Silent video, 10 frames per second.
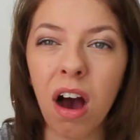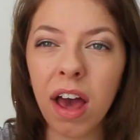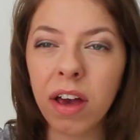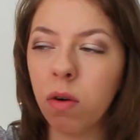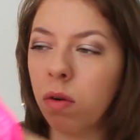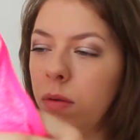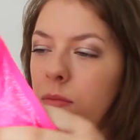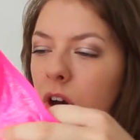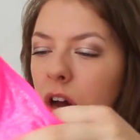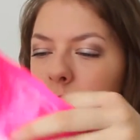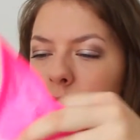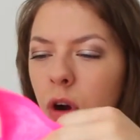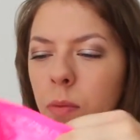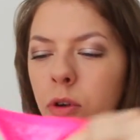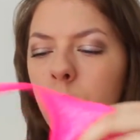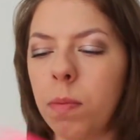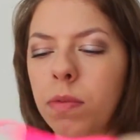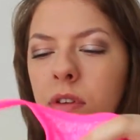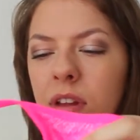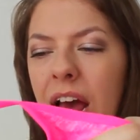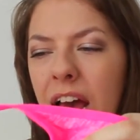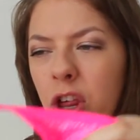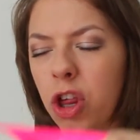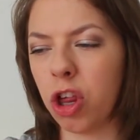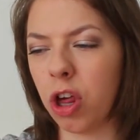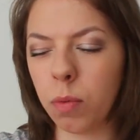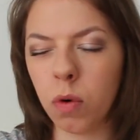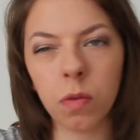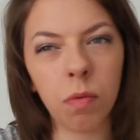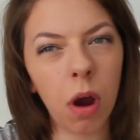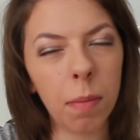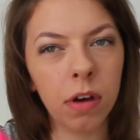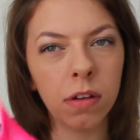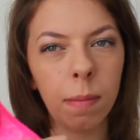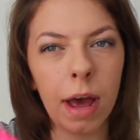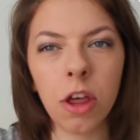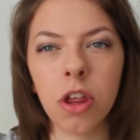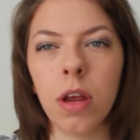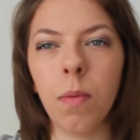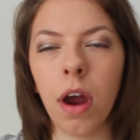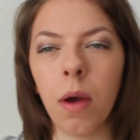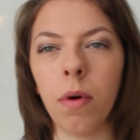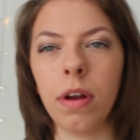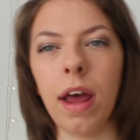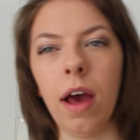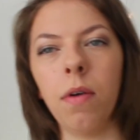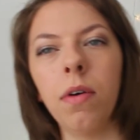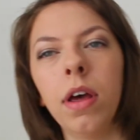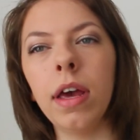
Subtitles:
I call them kind of crop tops / sports bra because I'm actually wearing one now.